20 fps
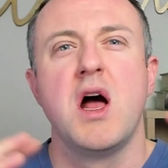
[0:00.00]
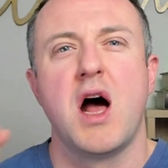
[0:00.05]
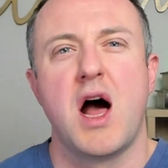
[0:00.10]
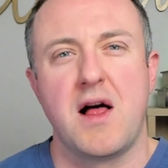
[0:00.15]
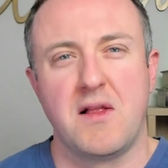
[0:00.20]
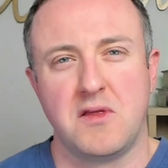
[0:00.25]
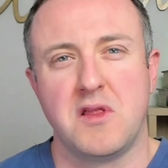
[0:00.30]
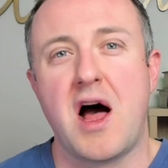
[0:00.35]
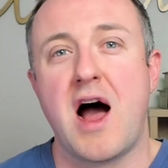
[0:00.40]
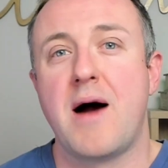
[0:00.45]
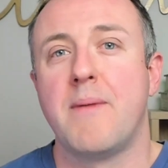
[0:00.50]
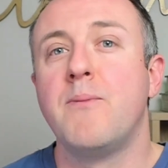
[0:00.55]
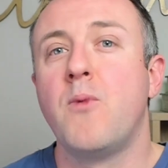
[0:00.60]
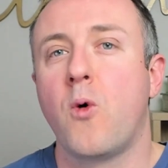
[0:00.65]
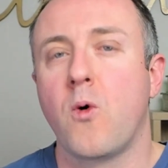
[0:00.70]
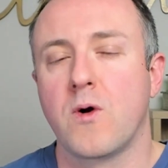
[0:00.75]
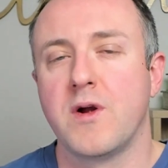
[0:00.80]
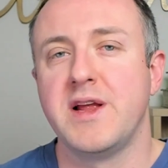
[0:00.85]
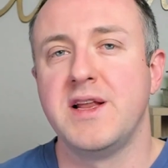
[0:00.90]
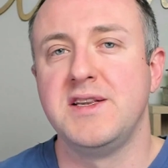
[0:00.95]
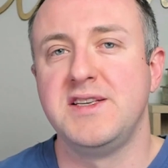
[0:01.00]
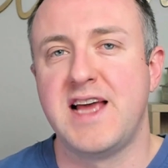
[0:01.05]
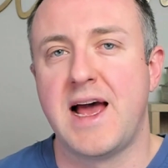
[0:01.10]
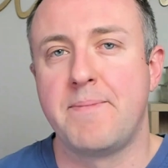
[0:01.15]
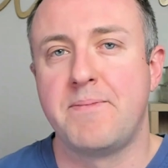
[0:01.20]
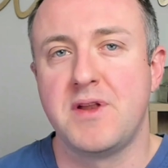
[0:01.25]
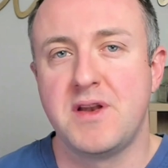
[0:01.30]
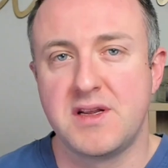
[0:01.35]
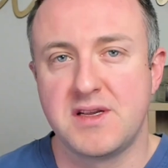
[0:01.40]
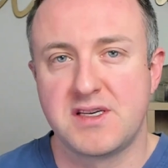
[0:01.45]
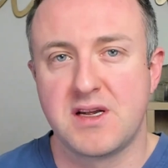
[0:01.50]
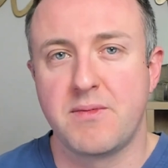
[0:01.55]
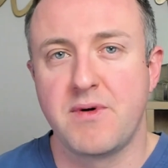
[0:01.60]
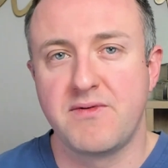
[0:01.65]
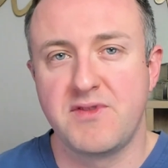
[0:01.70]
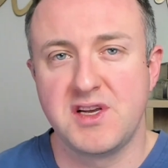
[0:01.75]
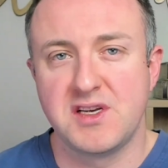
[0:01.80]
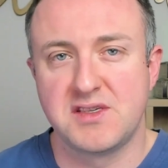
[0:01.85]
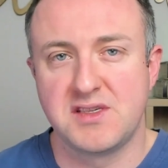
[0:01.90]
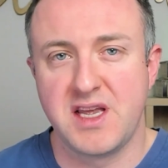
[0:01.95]
a lot more in depth into some of
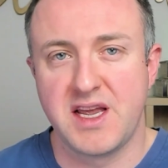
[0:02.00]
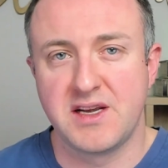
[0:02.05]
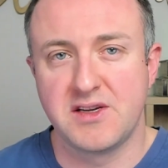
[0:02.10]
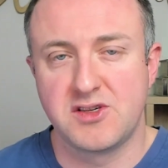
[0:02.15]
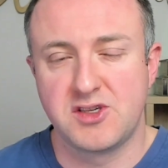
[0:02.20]
these things.